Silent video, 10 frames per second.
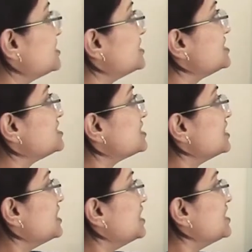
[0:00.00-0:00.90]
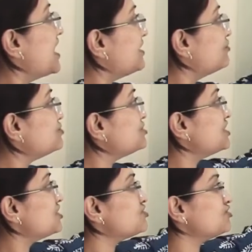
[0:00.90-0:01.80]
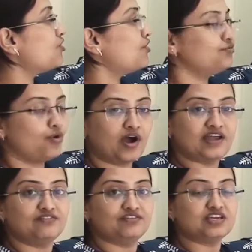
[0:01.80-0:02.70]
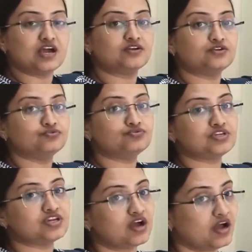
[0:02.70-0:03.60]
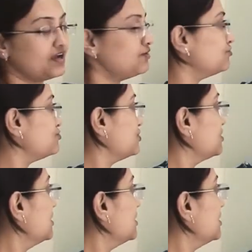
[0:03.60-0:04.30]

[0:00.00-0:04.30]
is, in hydrogenation of oil we are using hydrogen.